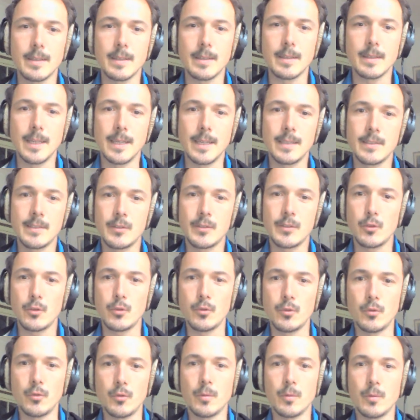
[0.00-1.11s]
links
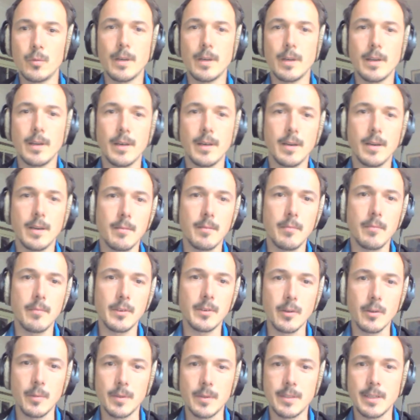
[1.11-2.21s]
to the
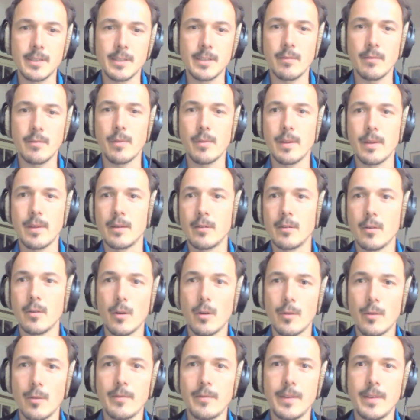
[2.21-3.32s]
documentation, everything
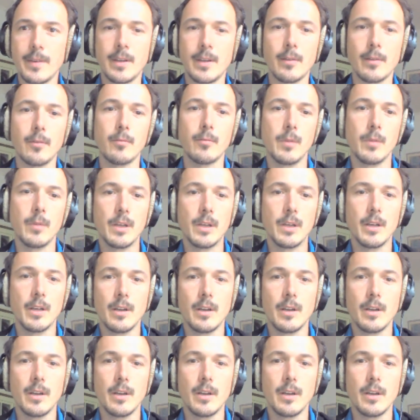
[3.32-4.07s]
on the video.